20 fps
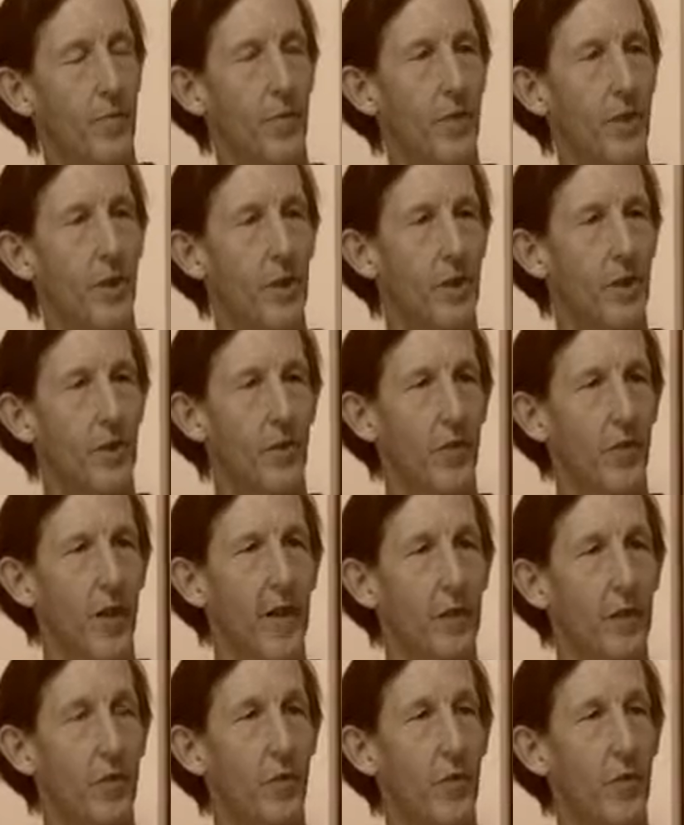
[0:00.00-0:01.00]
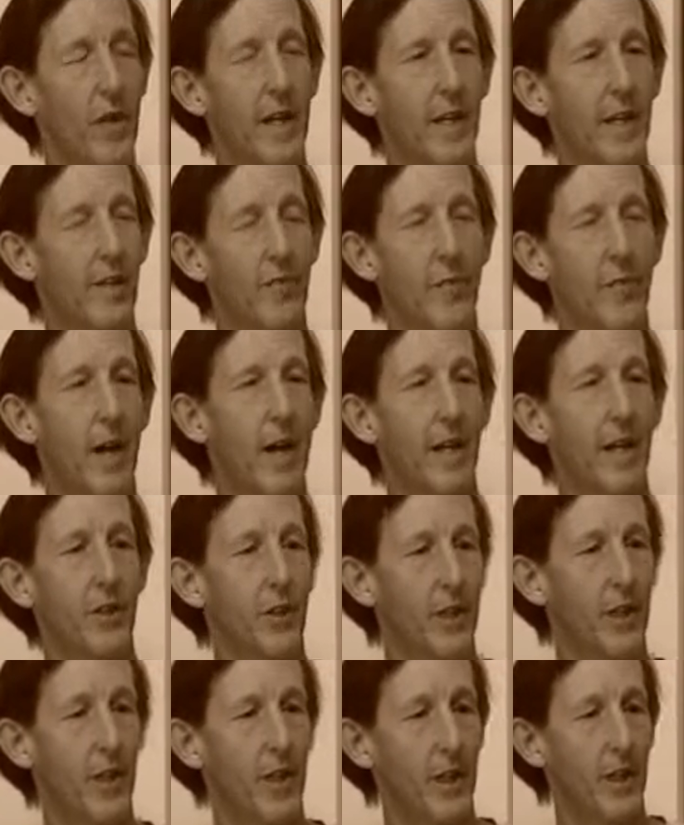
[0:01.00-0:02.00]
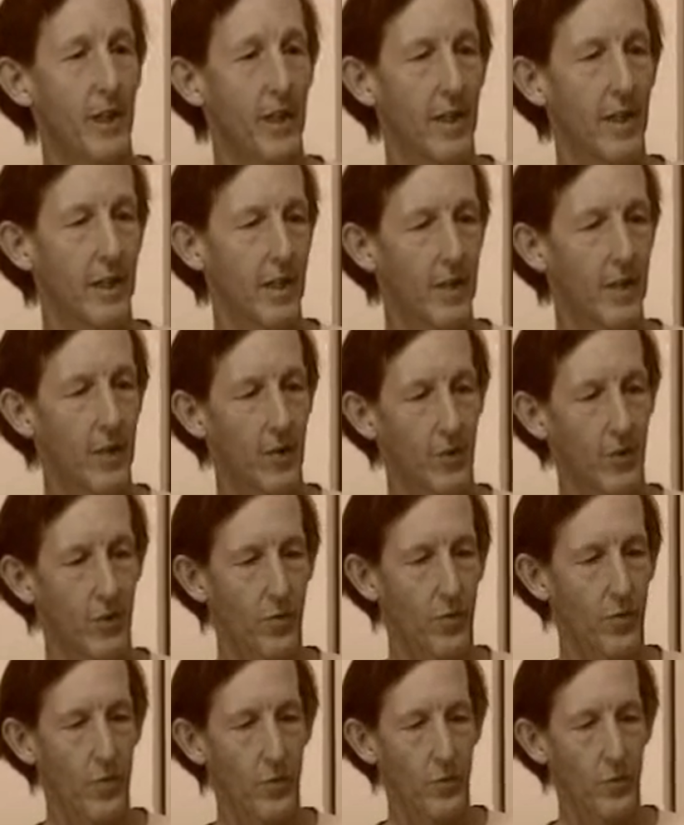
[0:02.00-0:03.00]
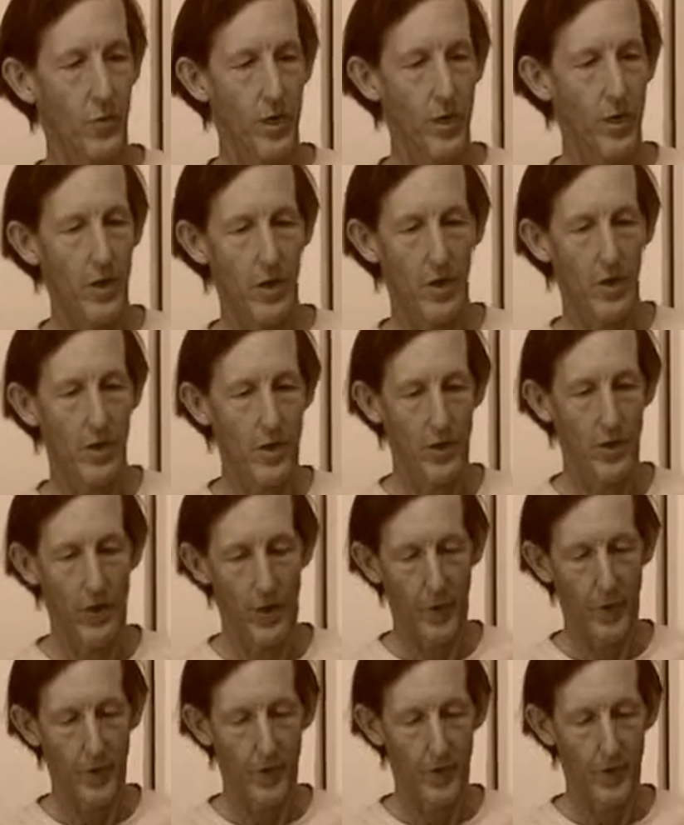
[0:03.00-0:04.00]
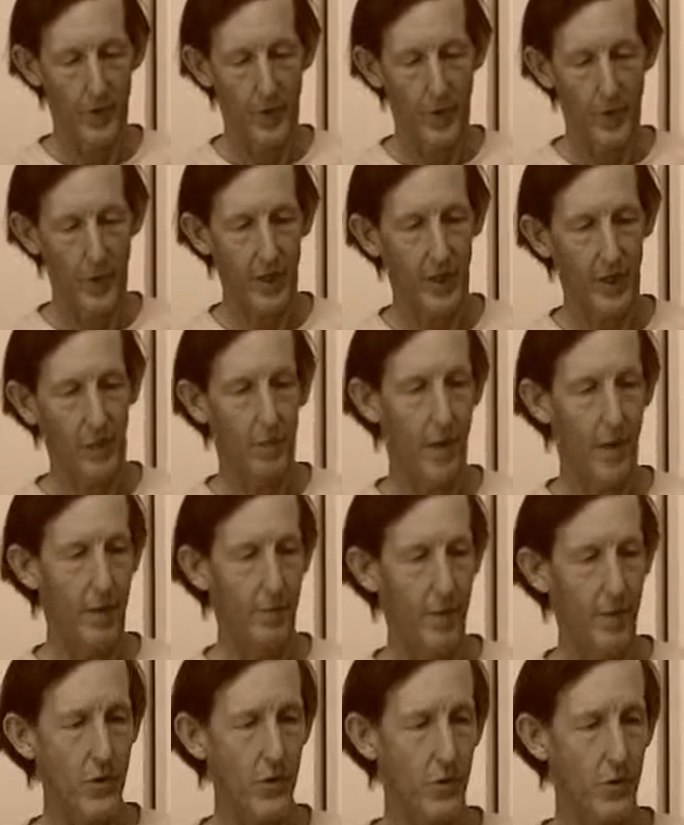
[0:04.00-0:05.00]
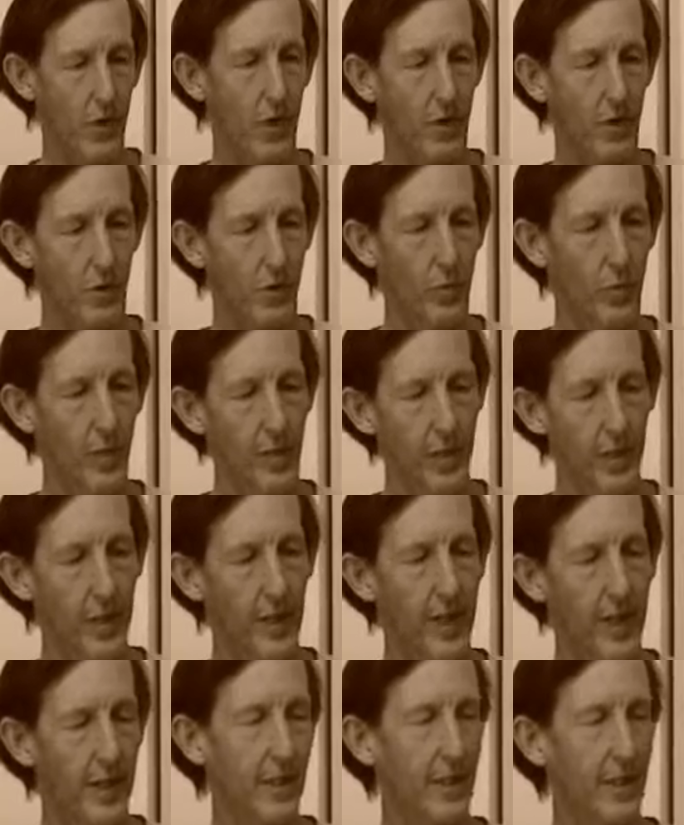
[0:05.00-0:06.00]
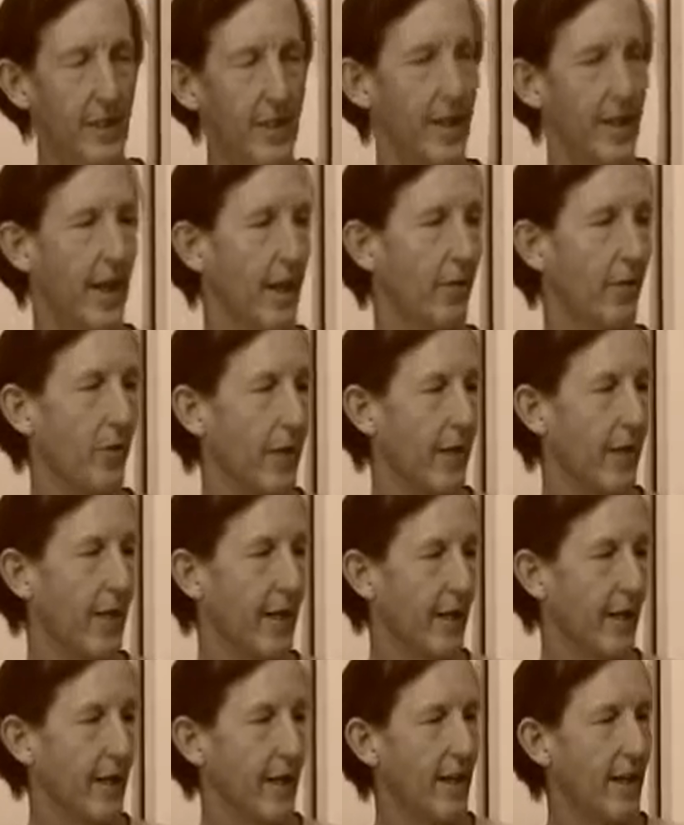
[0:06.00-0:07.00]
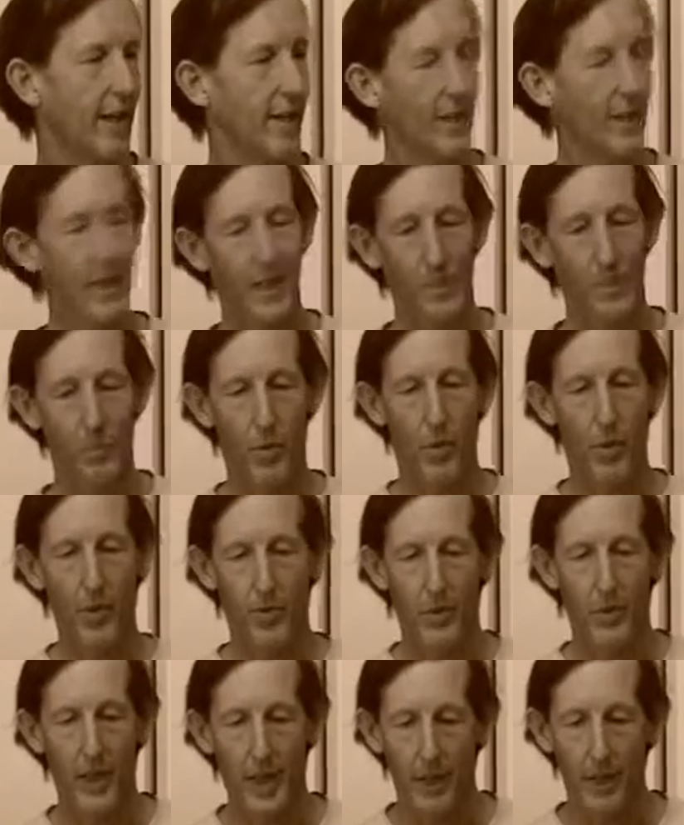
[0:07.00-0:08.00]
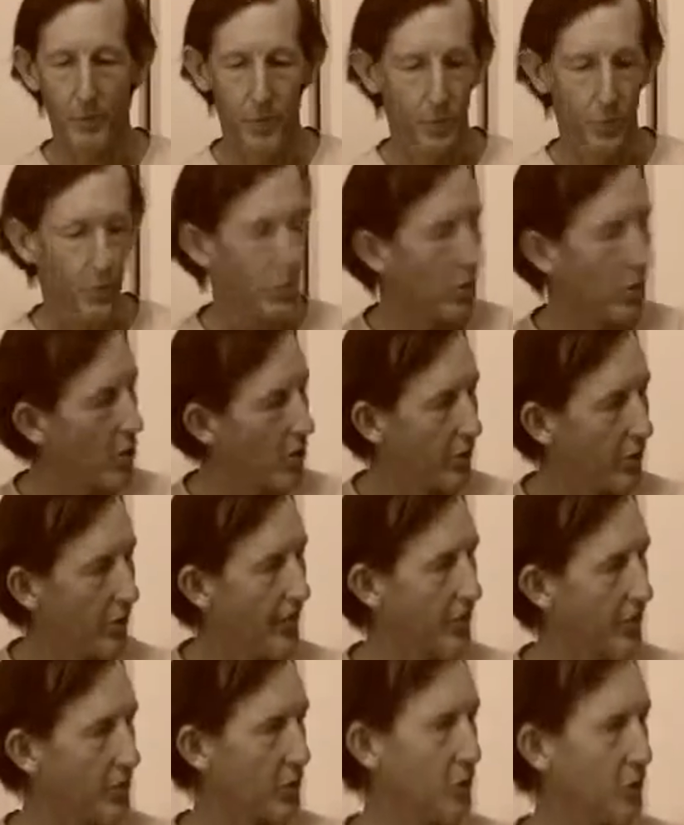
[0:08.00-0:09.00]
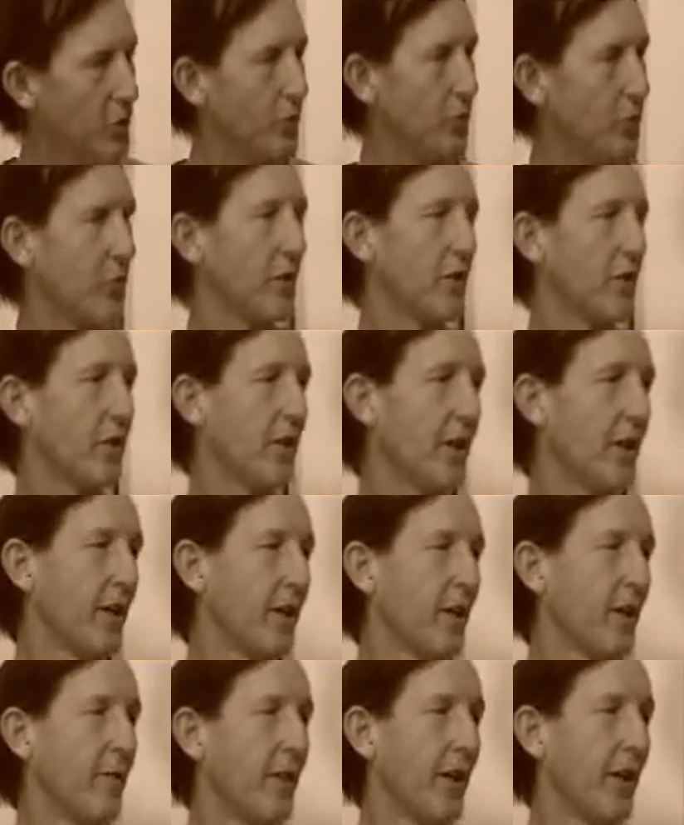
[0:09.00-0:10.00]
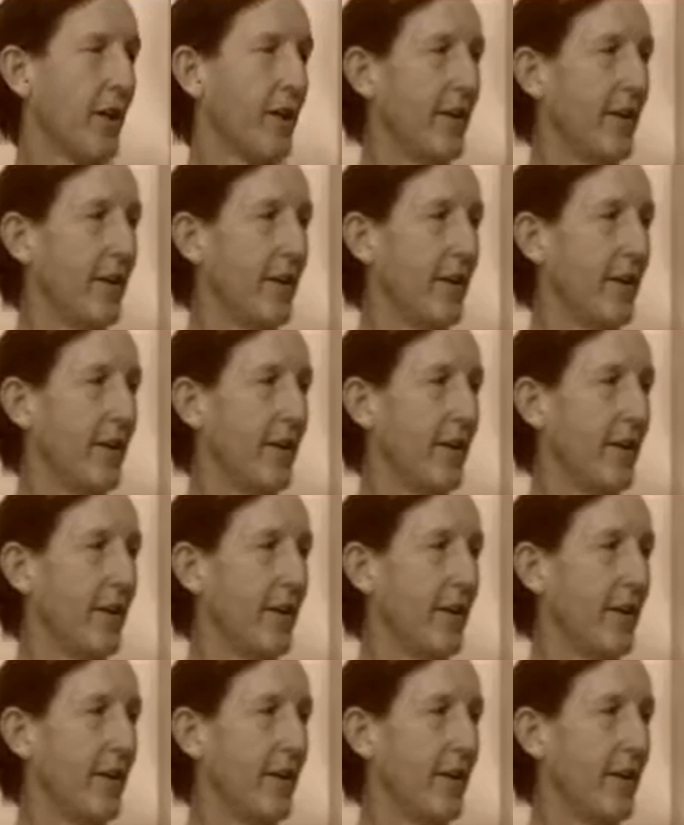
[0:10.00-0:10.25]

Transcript: because of that creative magic, when we are touched by music, we're connected in that way. And I think that's part of what happens when we're all in that zone we were talking about.